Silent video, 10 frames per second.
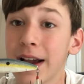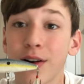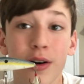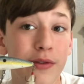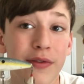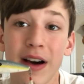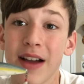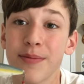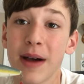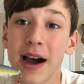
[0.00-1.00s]
I caught
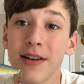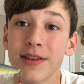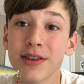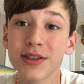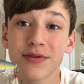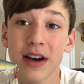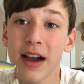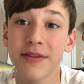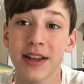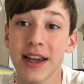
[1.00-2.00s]
5-pounders,
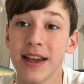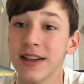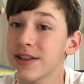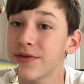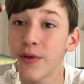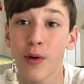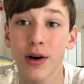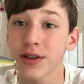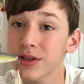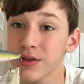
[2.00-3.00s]
5-10s,
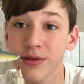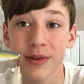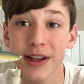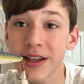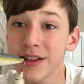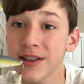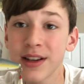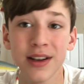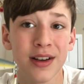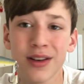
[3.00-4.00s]
4s, 3s,
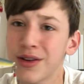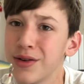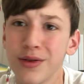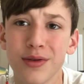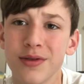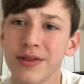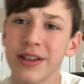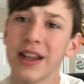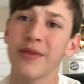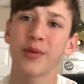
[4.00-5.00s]
2s,
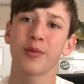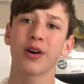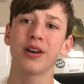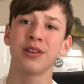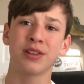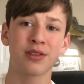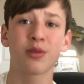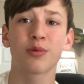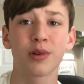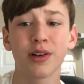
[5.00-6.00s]
and even 1s.
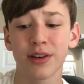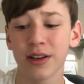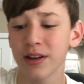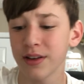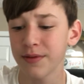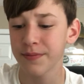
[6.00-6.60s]
They're really good.